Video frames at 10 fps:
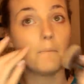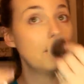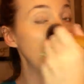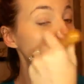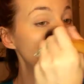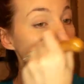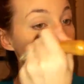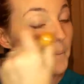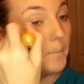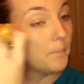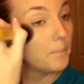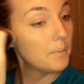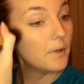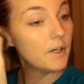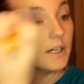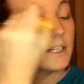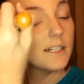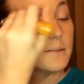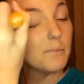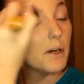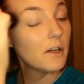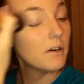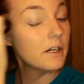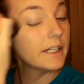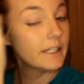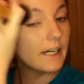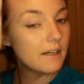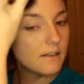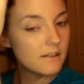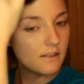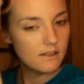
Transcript: it's pretty spot on, guys.